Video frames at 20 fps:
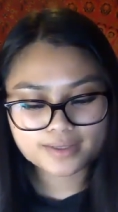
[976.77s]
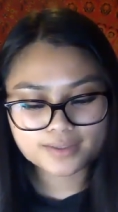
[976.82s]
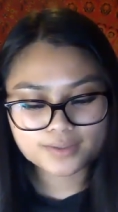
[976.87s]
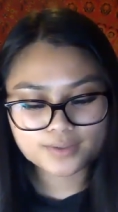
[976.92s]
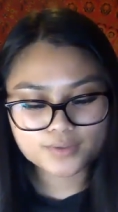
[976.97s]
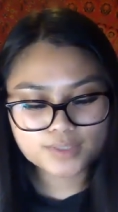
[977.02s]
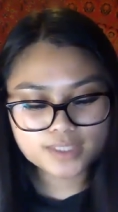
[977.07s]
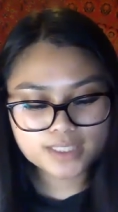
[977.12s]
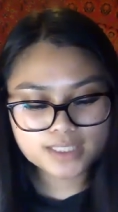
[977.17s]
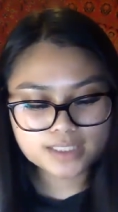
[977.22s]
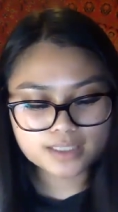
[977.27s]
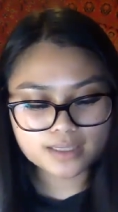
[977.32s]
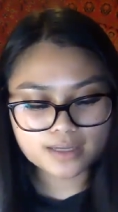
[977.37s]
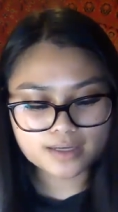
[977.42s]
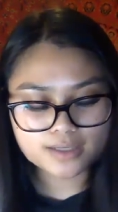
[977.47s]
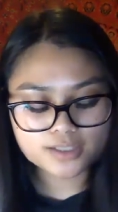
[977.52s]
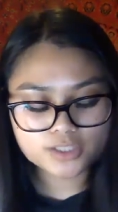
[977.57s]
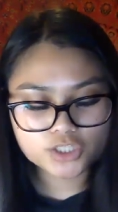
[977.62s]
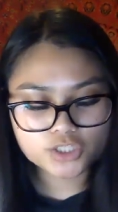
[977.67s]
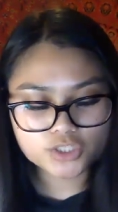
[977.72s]
Lucy's
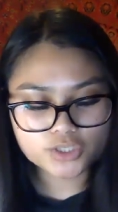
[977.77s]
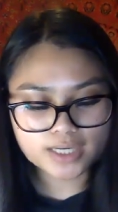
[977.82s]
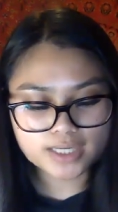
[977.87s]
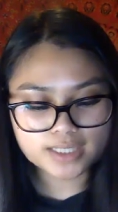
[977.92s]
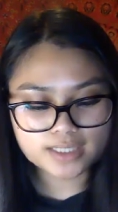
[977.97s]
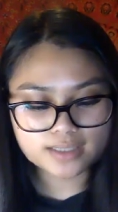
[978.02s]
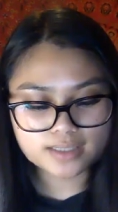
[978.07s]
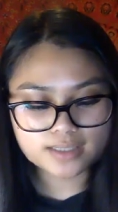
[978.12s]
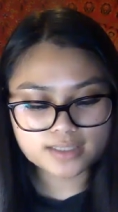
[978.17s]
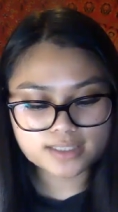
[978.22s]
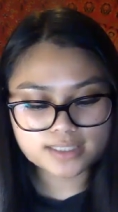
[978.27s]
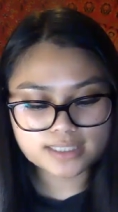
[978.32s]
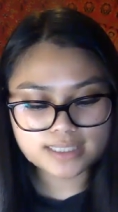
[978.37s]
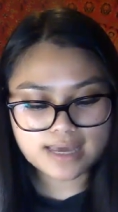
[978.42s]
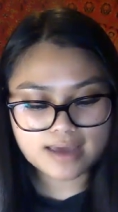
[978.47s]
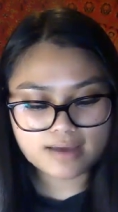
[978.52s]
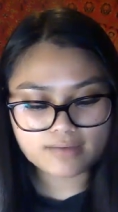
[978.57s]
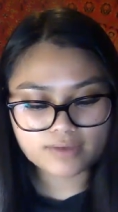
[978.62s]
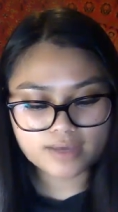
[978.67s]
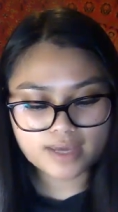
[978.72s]
lungs strained in the sea
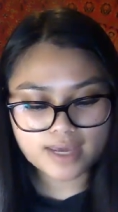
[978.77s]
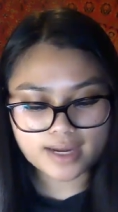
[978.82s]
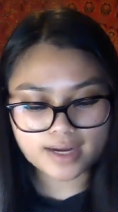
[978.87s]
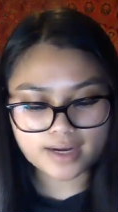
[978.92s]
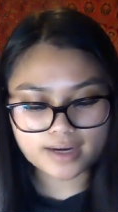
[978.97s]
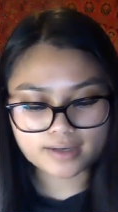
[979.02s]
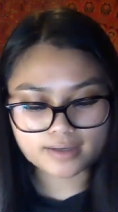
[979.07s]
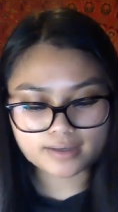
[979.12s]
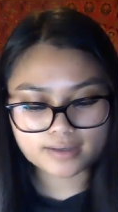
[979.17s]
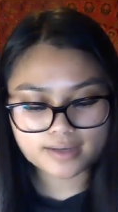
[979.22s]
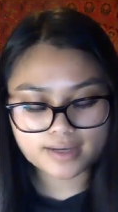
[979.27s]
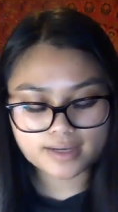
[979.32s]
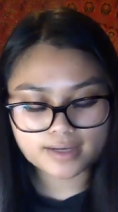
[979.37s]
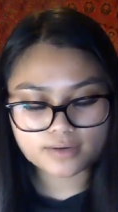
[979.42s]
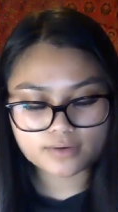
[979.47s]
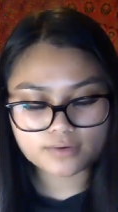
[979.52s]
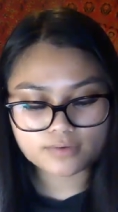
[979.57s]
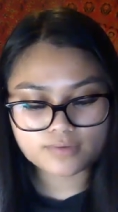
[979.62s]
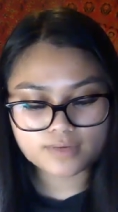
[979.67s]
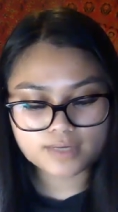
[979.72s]
heavy air, and
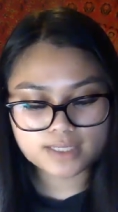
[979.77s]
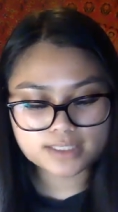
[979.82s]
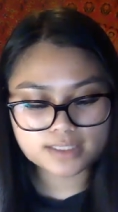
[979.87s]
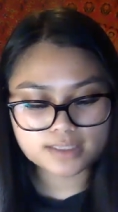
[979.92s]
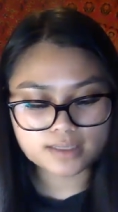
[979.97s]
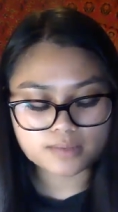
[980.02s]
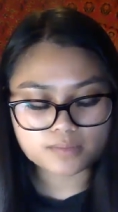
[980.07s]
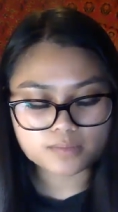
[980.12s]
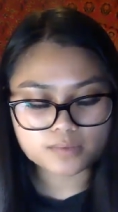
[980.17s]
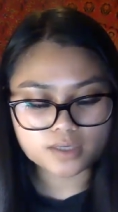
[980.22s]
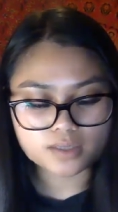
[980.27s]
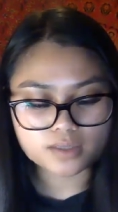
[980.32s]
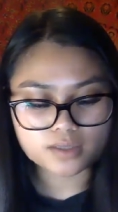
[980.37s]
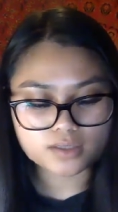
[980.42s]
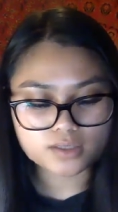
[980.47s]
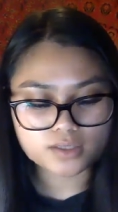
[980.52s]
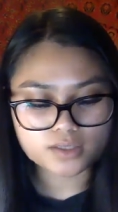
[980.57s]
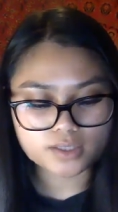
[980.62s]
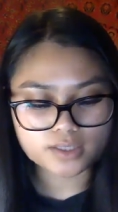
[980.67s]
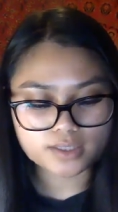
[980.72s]
her feet slipped on the
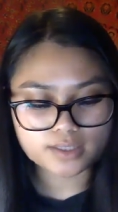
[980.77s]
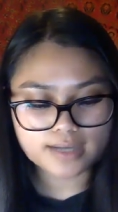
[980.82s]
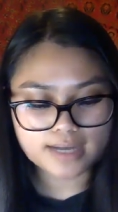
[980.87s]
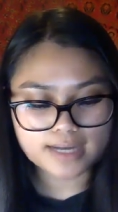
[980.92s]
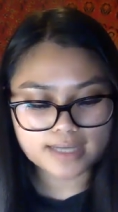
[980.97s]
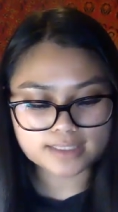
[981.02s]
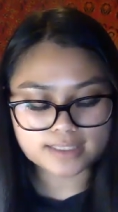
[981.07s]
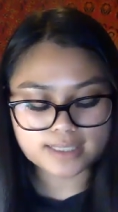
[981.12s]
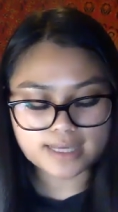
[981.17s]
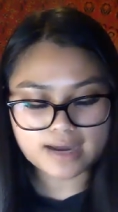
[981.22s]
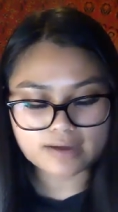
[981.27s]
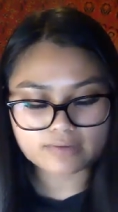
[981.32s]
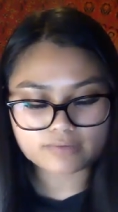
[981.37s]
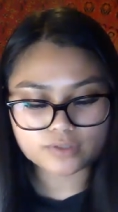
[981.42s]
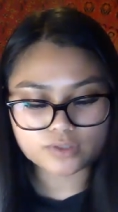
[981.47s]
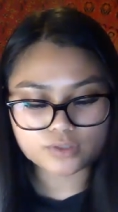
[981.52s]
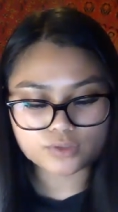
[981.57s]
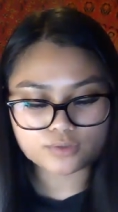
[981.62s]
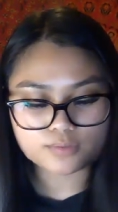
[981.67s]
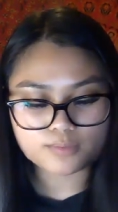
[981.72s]
dirt as the
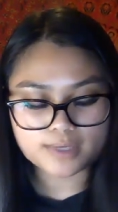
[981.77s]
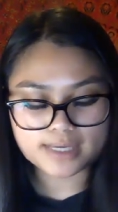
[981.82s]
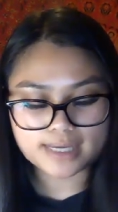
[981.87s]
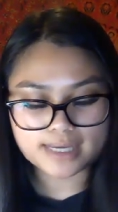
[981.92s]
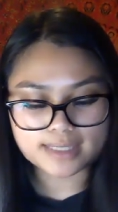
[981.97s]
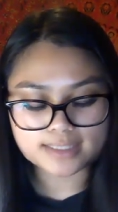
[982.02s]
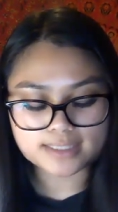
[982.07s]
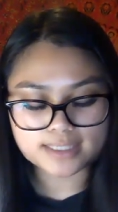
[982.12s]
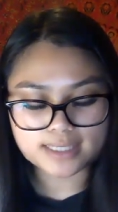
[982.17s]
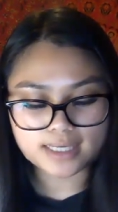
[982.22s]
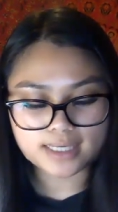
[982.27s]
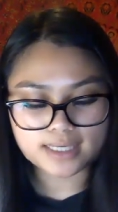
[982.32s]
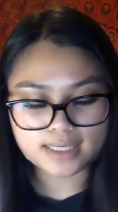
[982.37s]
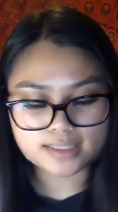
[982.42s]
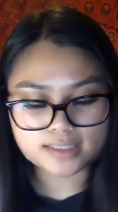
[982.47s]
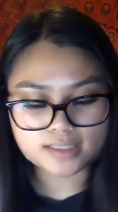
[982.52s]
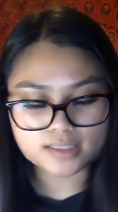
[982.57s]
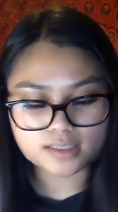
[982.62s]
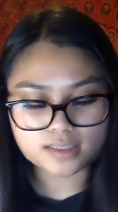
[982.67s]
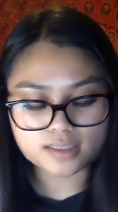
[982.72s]
afternoon began to
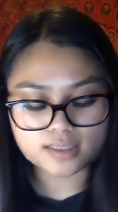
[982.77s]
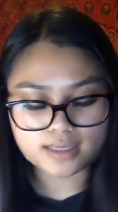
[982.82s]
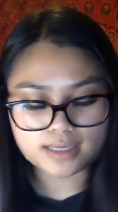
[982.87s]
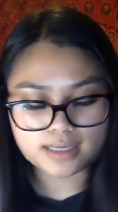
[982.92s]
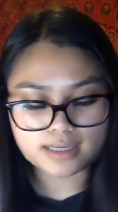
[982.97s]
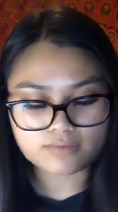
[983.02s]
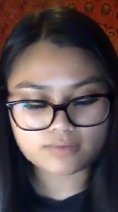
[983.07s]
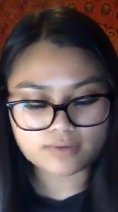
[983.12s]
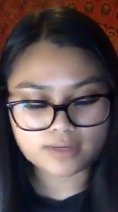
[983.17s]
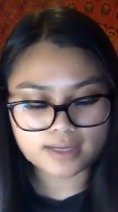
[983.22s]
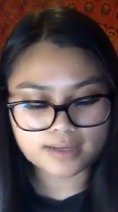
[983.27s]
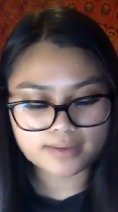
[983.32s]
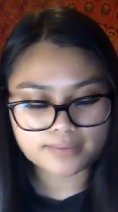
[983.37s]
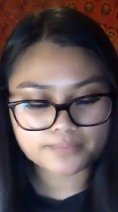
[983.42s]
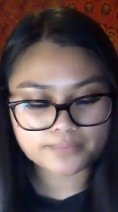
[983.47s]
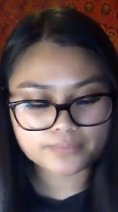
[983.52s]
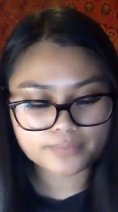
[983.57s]
ease into the evening.